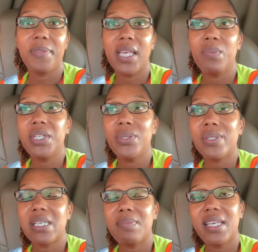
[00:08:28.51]
that we do
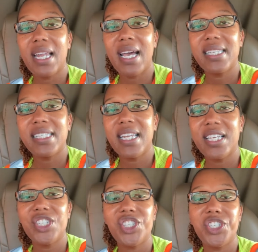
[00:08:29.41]
something nice
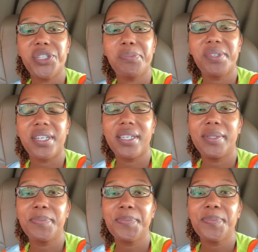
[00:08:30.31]
next year. But um,